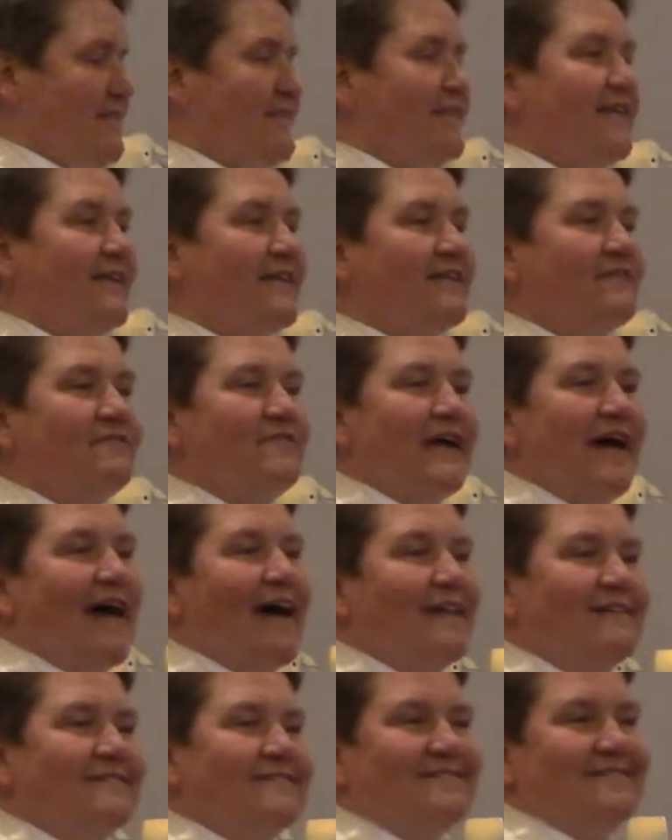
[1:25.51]
Think of
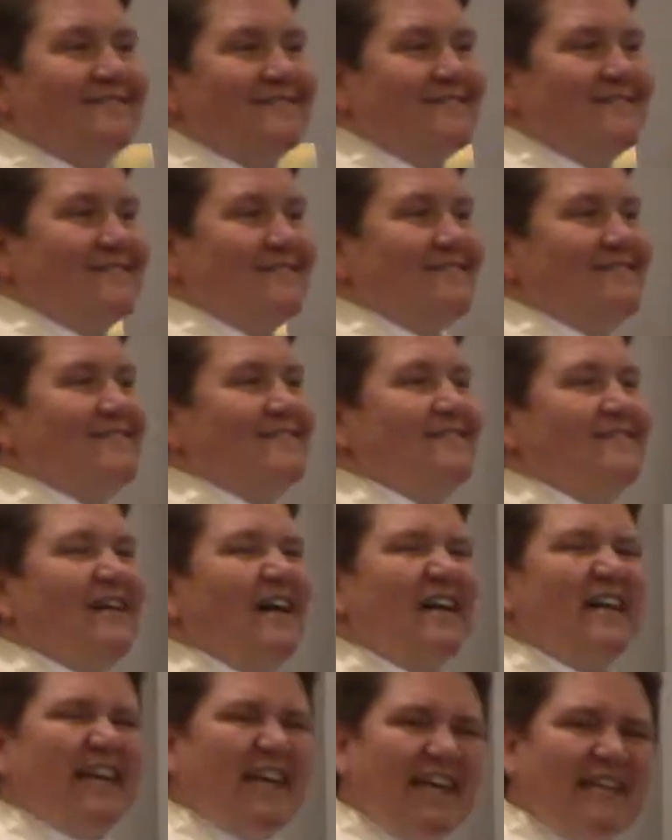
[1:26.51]
that,
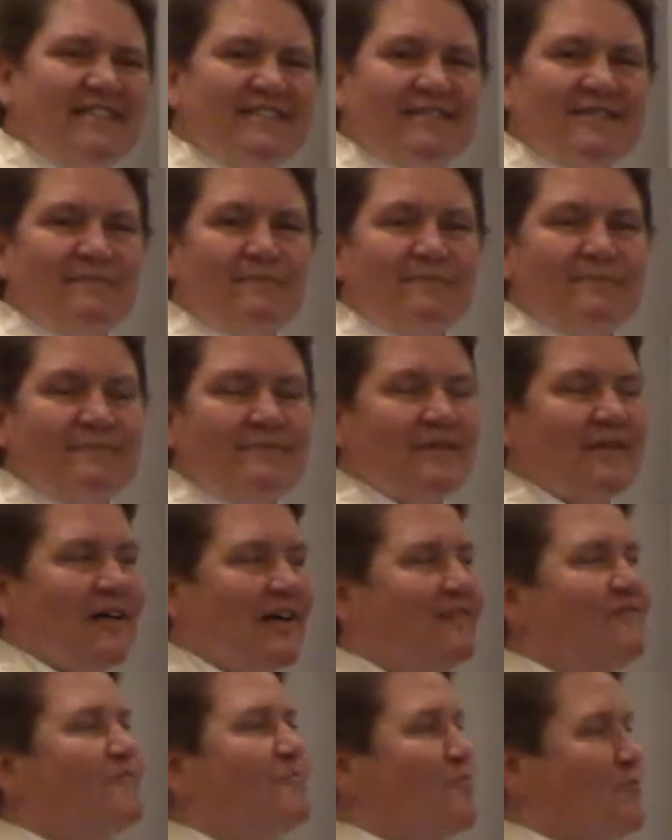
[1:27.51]
a kingdom
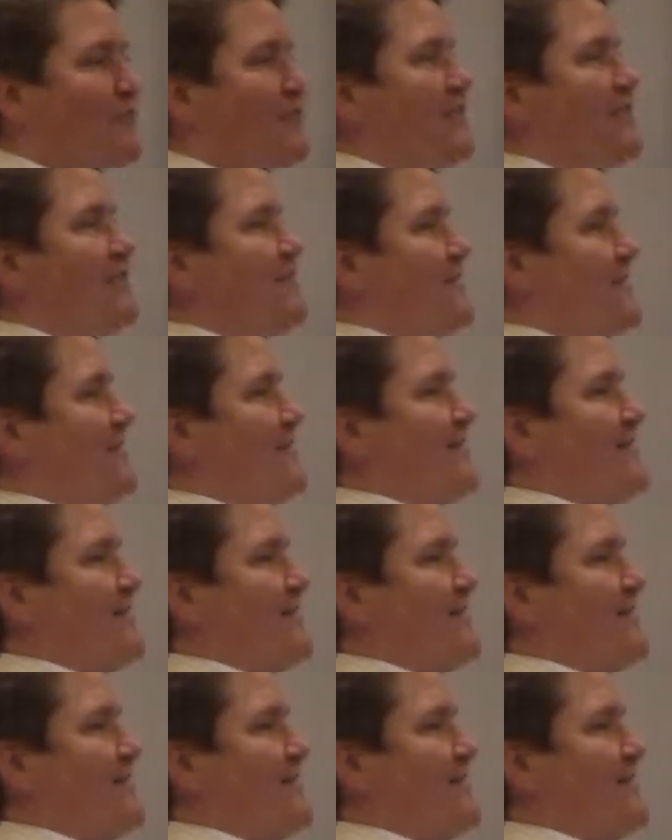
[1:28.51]
of priests.